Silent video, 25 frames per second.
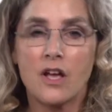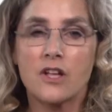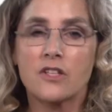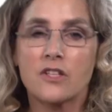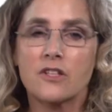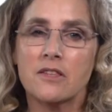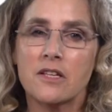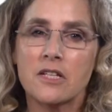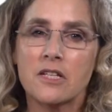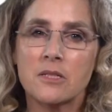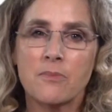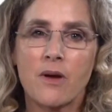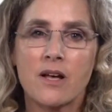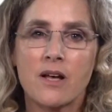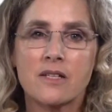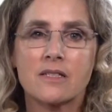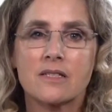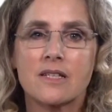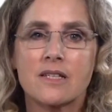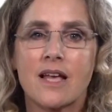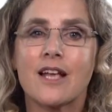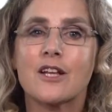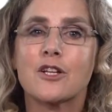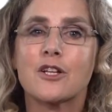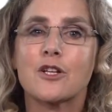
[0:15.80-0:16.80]
This
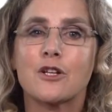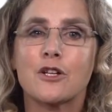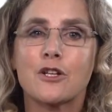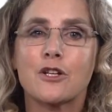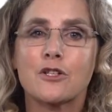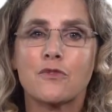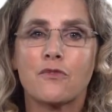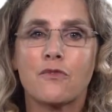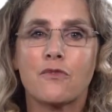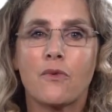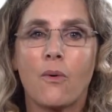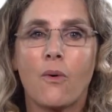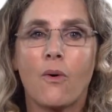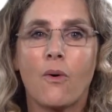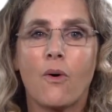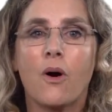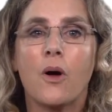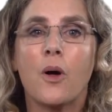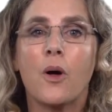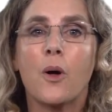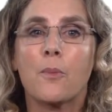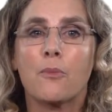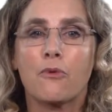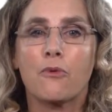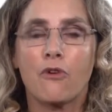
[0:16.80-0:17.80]
presentation is for
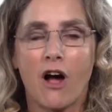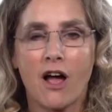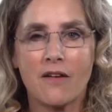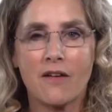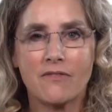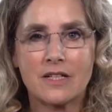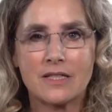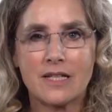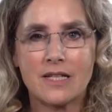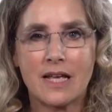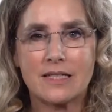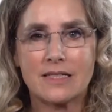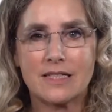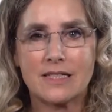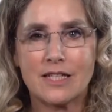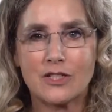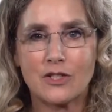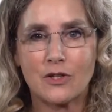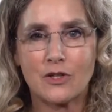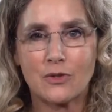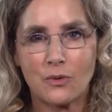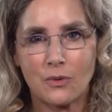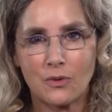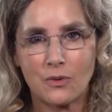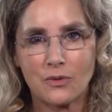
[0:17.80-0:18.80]
private dentists
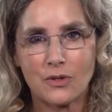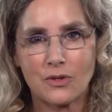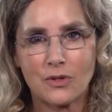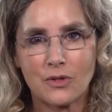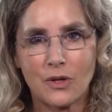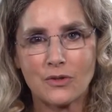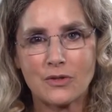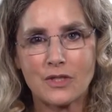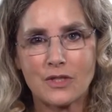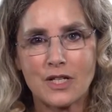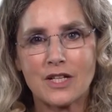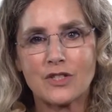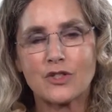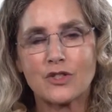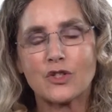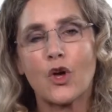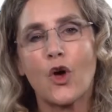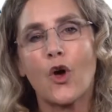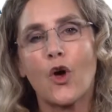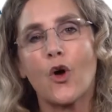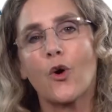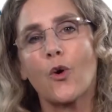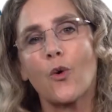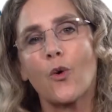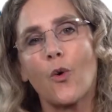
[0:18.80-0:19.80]
and orthodontists
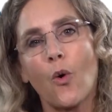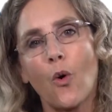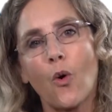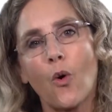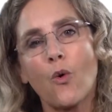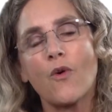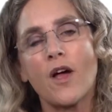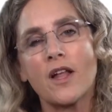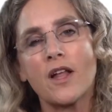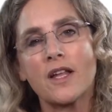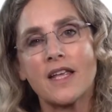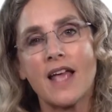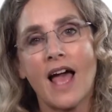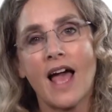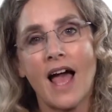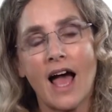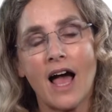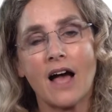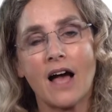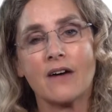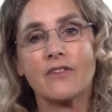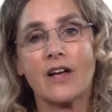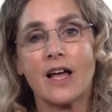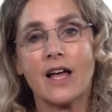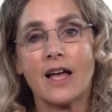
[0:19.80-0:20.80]
who already
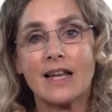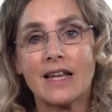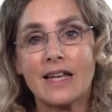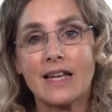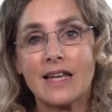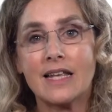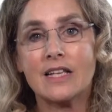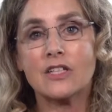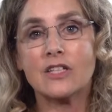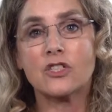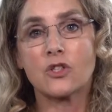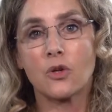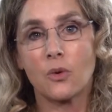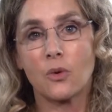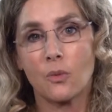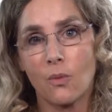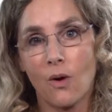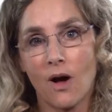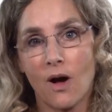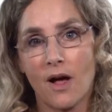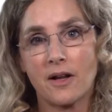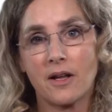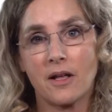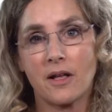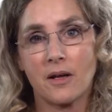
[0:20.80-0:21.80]
have at least
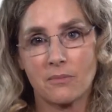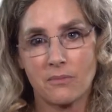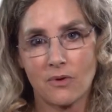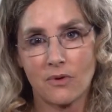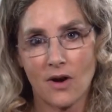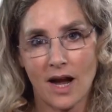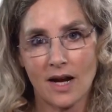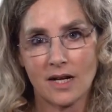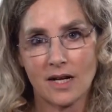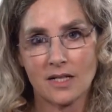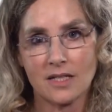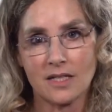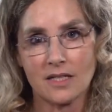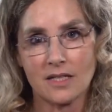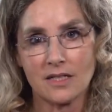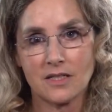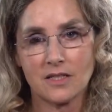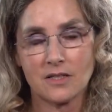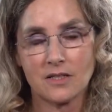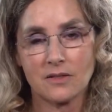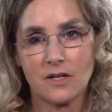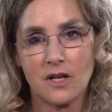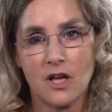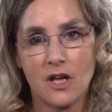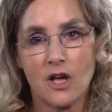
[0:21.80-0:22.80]
one
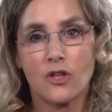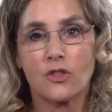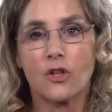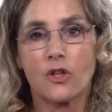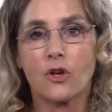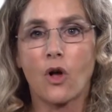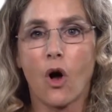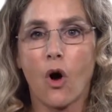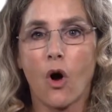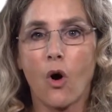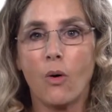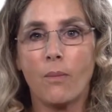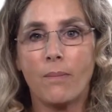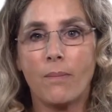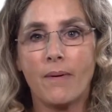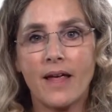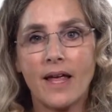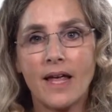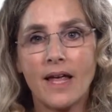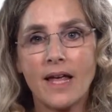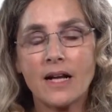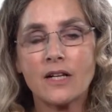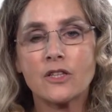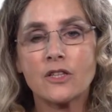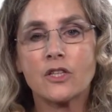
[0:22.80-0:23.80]
practice. The goal
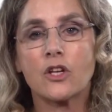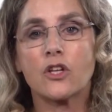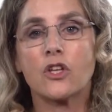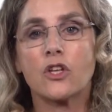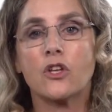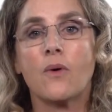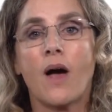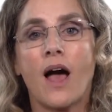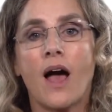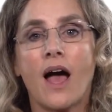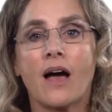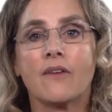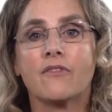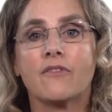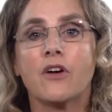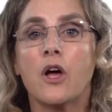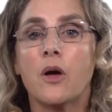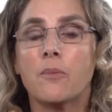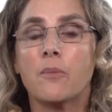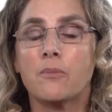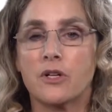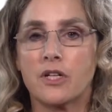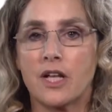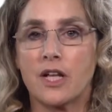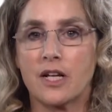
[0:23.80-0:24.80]
being that you have
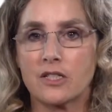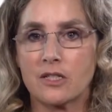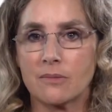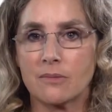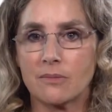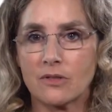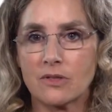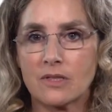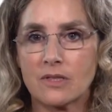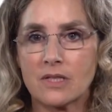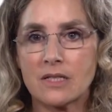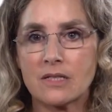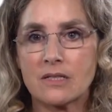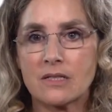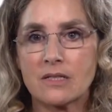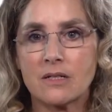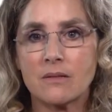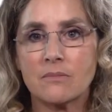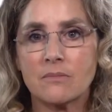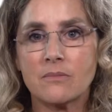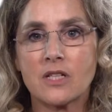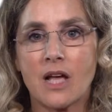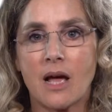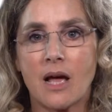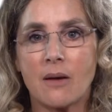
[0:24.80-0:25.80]
predictable
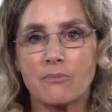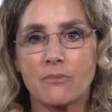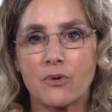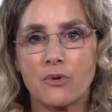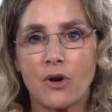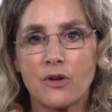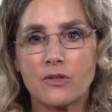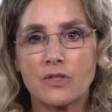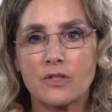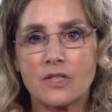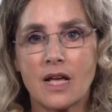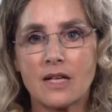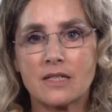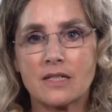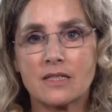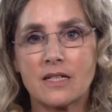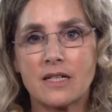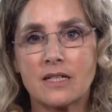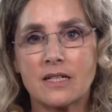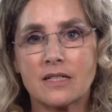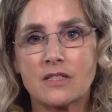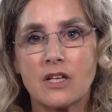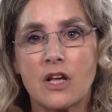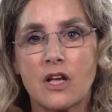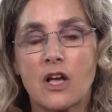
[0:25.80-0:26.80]
systems and
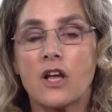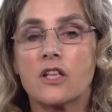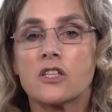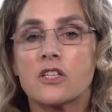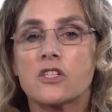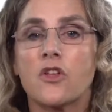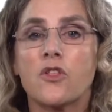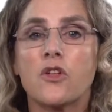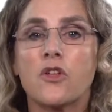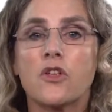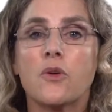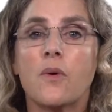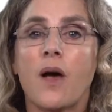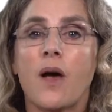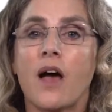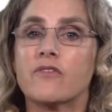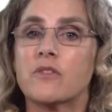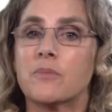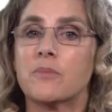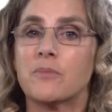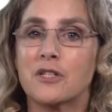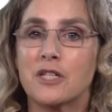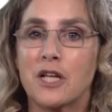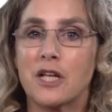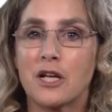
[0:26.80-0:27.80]
processes so that you have a
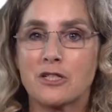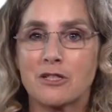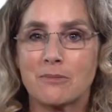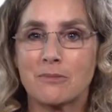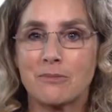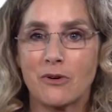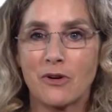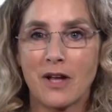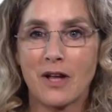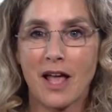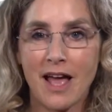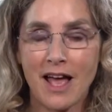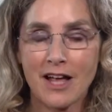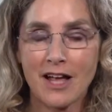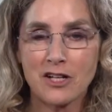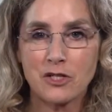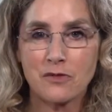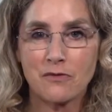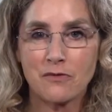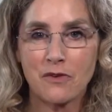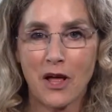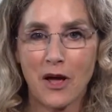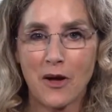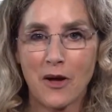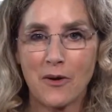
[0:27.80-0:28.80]
predictable cash
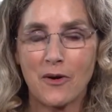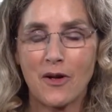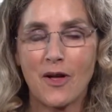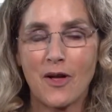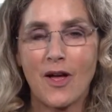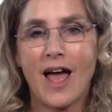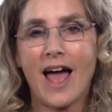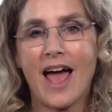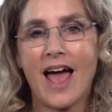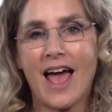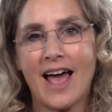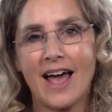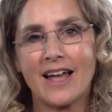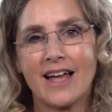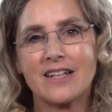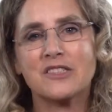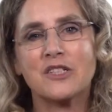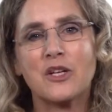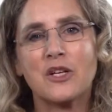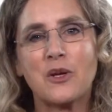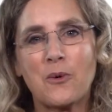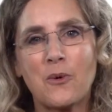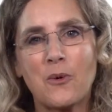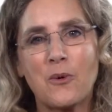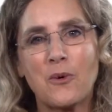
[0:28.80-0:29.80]
flow and
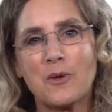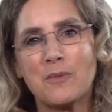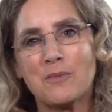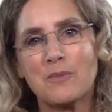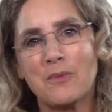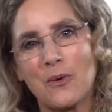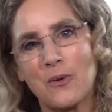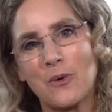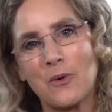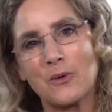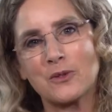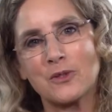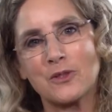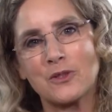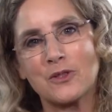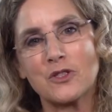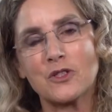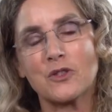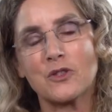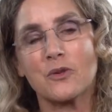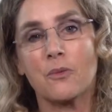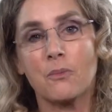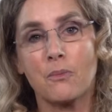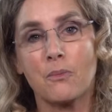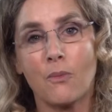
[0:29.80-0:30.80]
the all-important
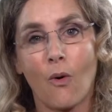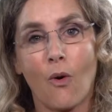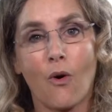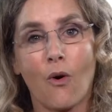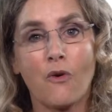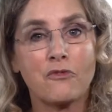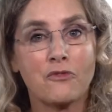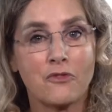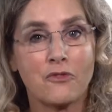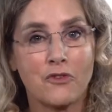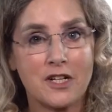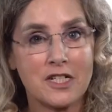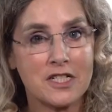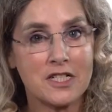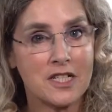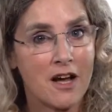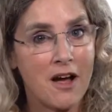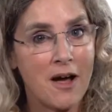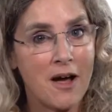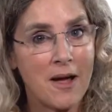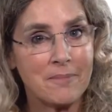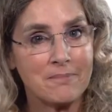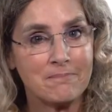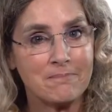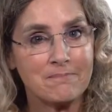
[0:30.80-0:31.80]
more free
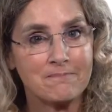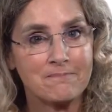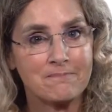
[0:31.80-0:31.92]
time.